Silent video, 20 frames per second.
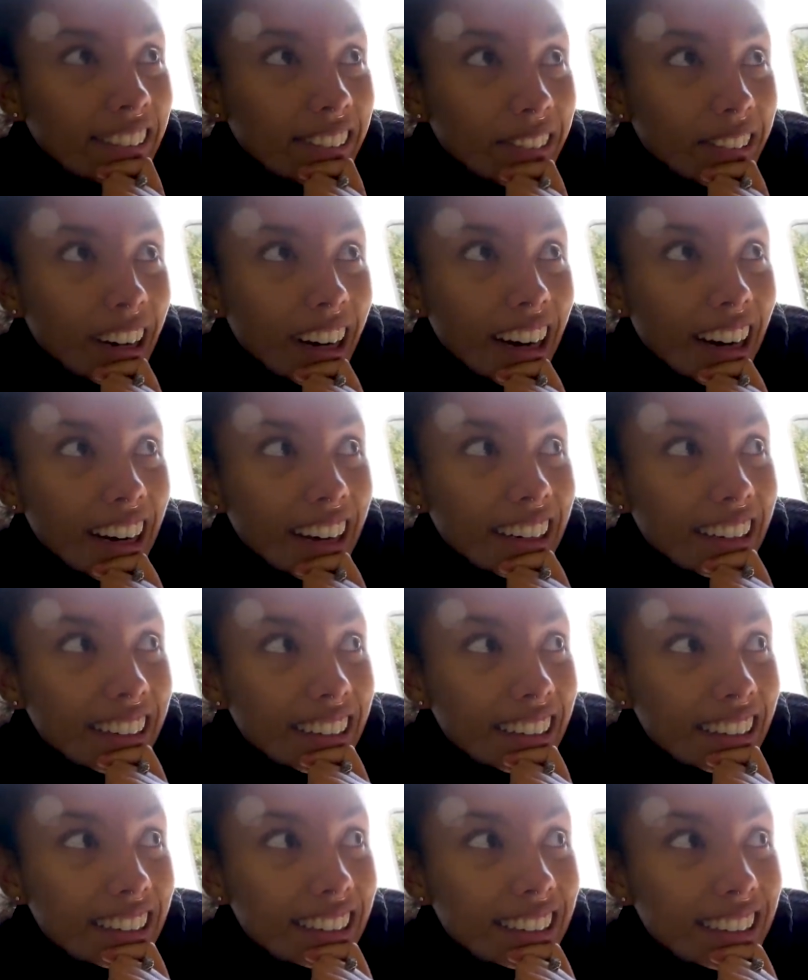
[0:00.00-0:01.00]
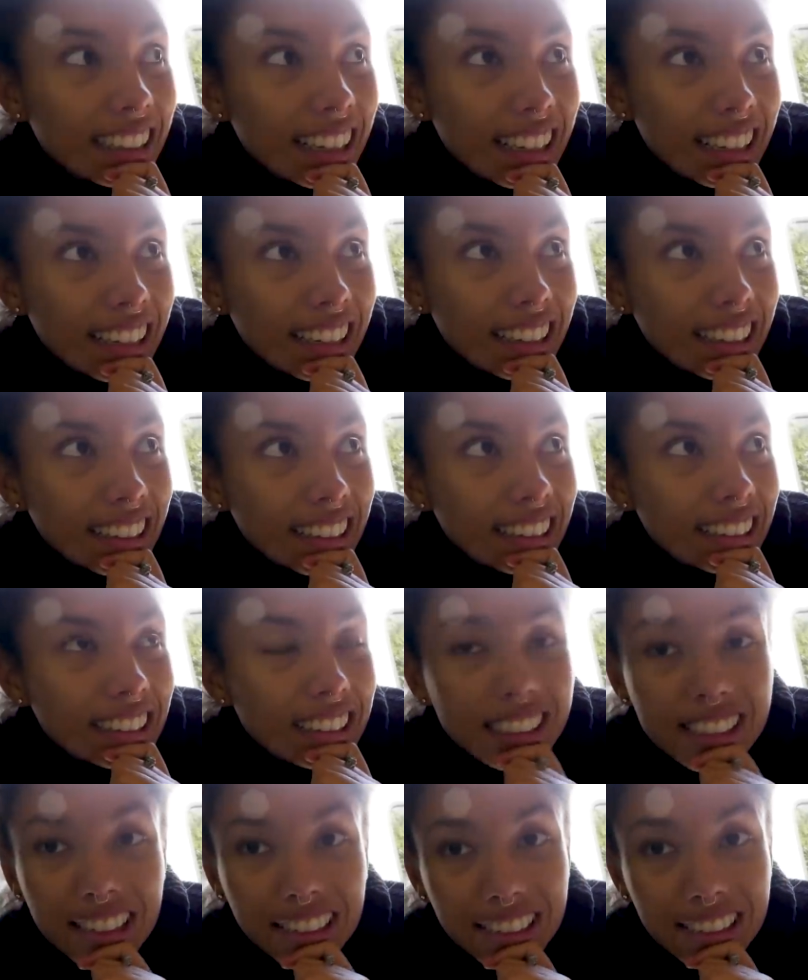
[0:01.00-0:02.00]
where he's
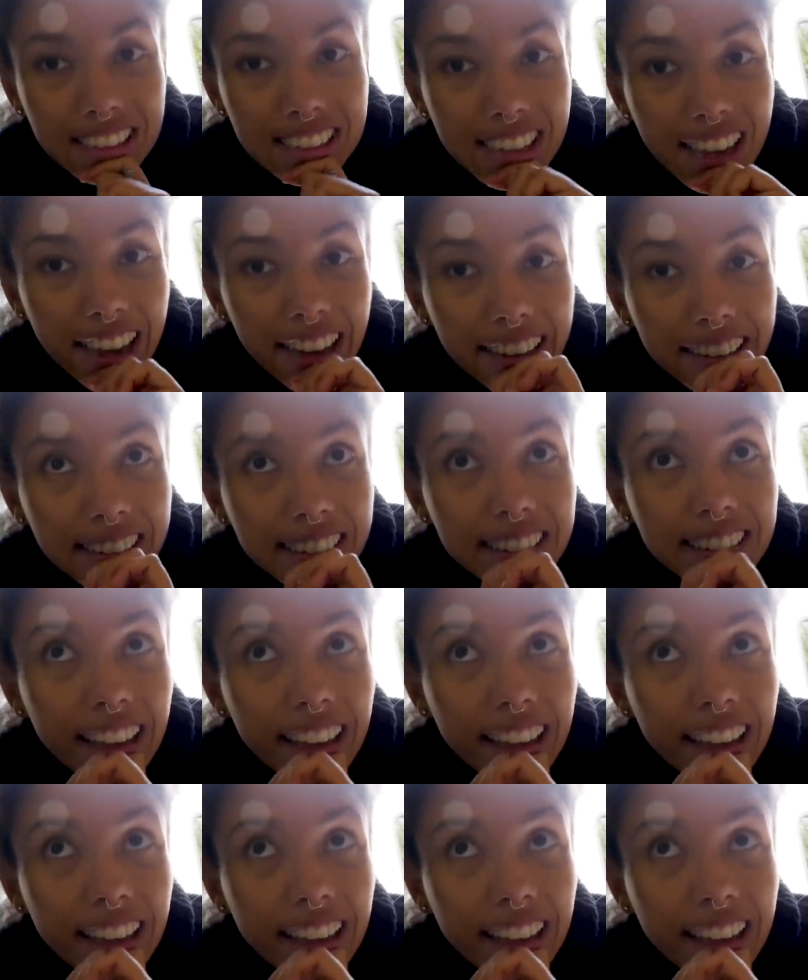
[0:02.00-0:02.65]
stuck inside.